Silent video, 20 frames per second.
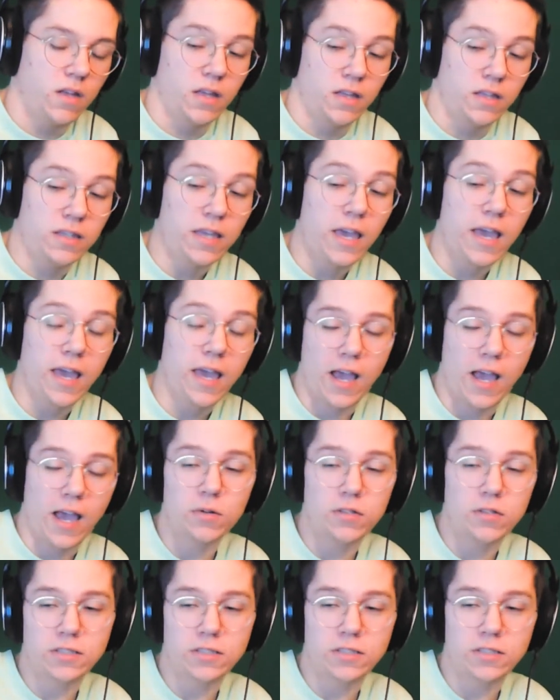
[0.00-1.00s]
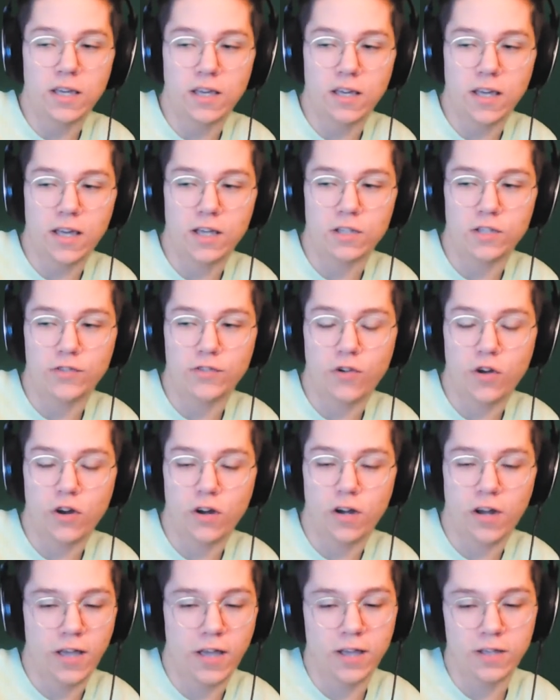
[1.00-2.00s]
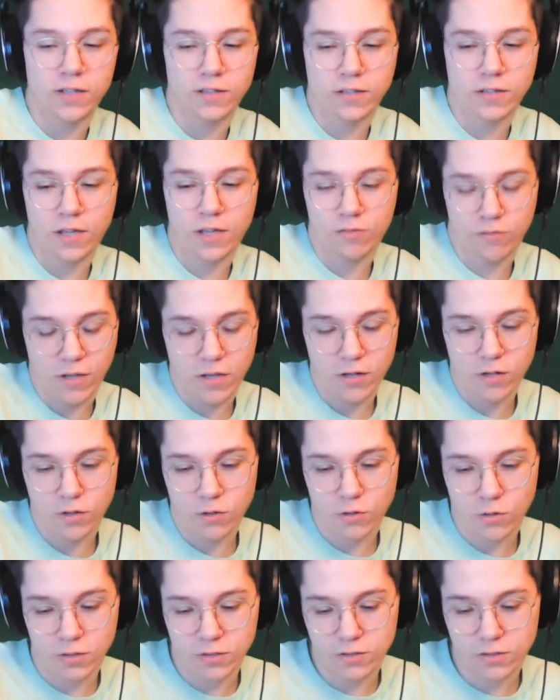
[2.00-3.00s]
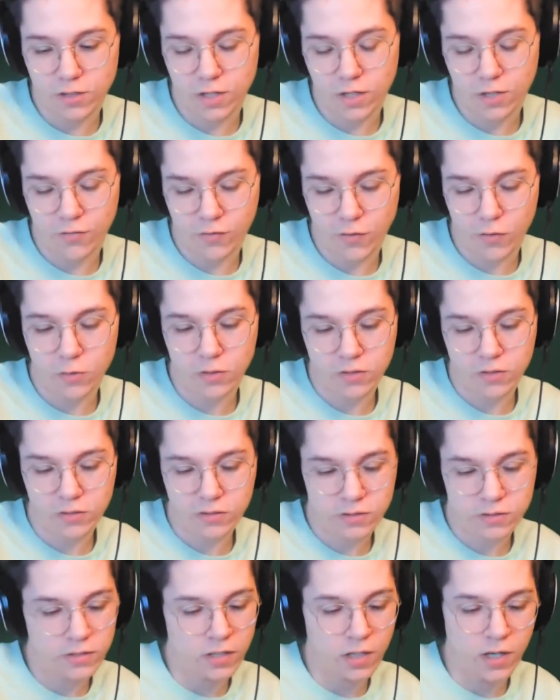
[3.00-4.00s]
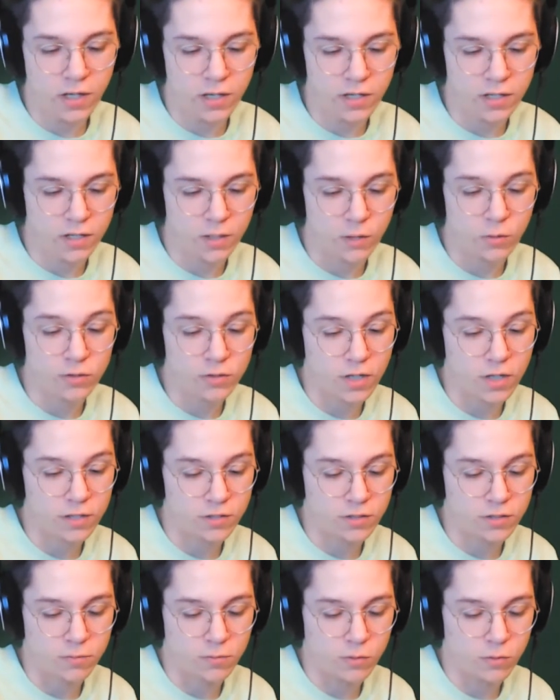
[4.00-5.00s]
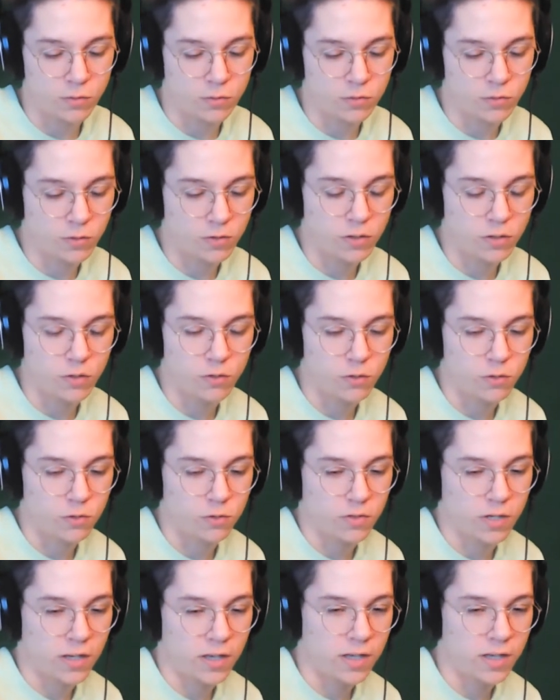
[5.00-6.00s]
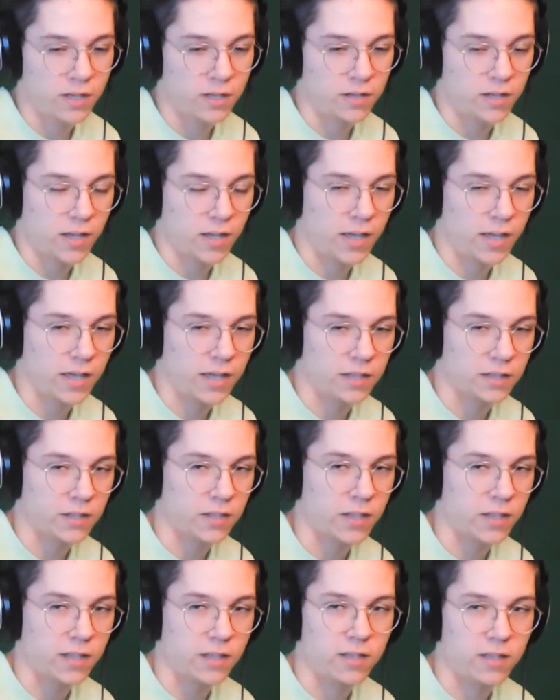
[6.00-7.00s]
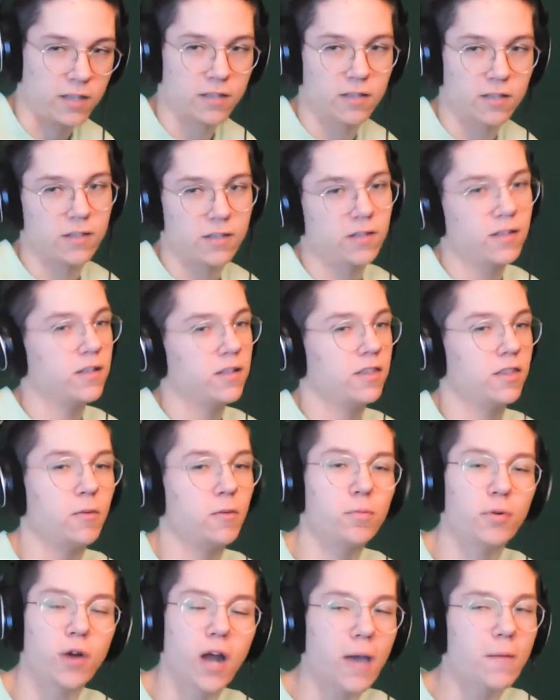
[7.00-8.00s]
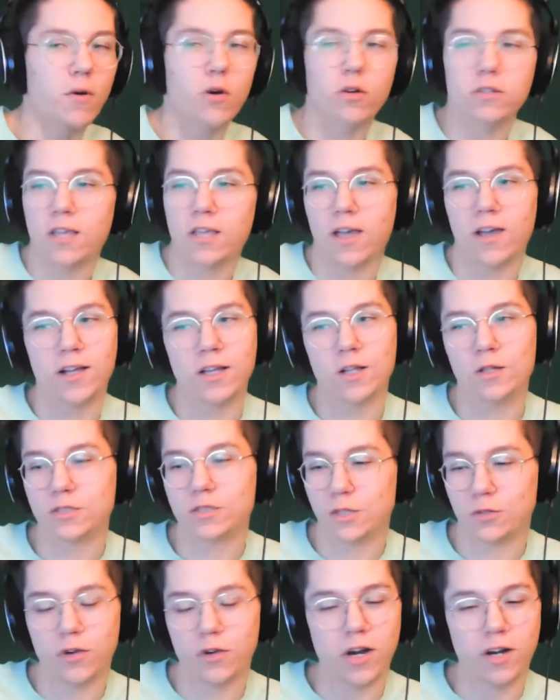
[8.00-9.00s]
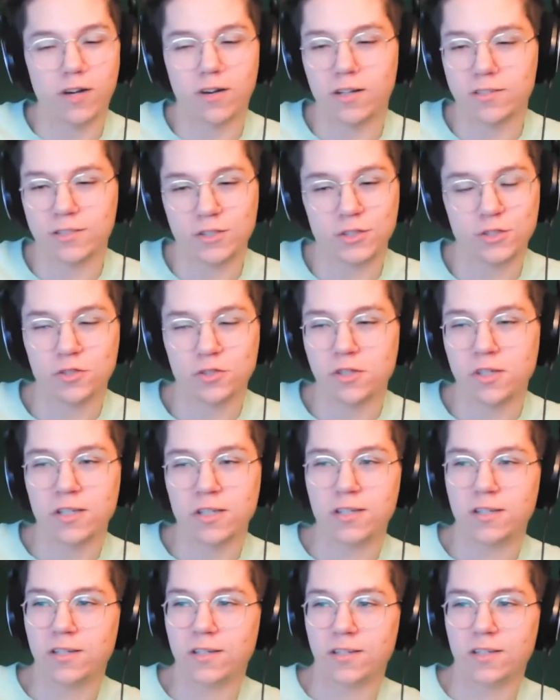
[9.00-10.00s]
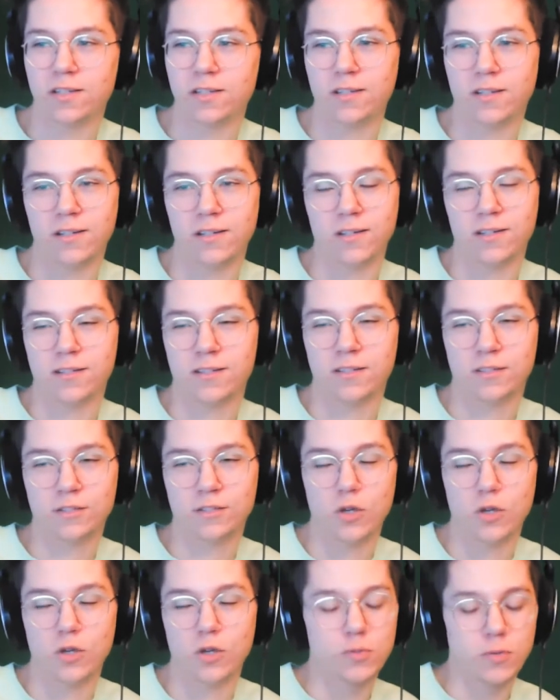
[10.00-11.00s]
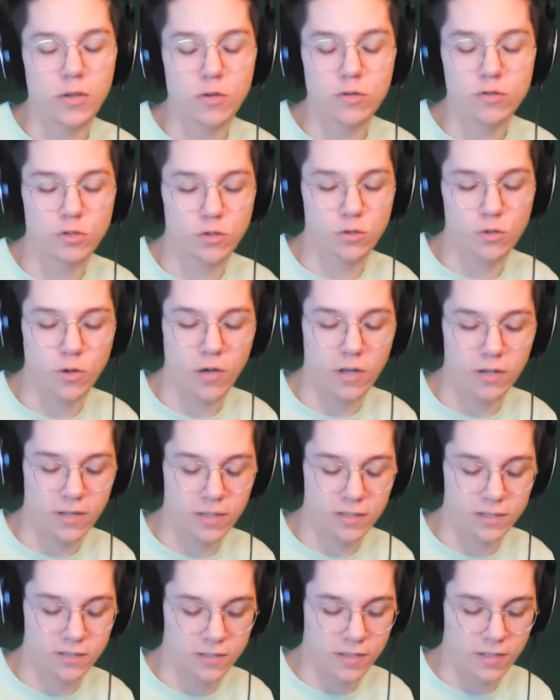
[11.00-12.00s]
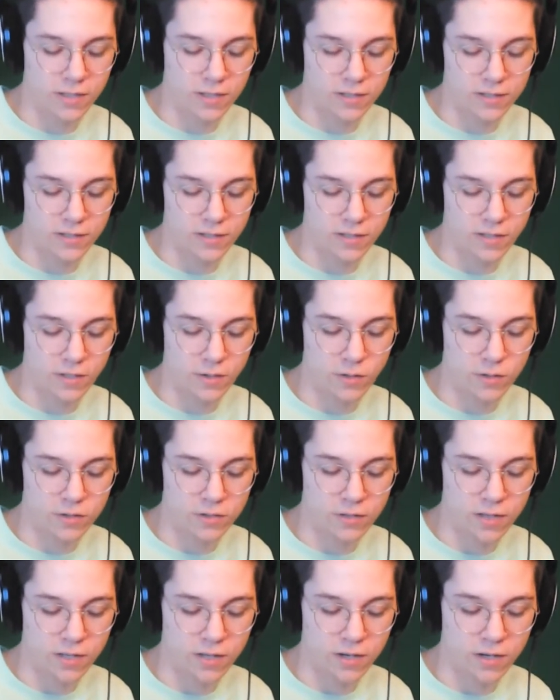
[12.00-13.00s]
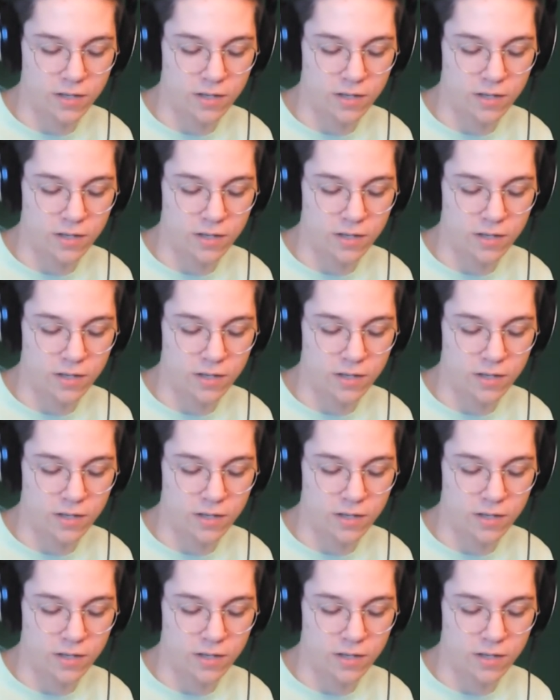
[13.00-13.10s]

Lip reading: Yeah, I would say as far as like venue and stuff, it was awesome. It was really cool, and I had like the Prime Hotel. It was like right across the street, and so it was cool. I liked San Diego's a lot.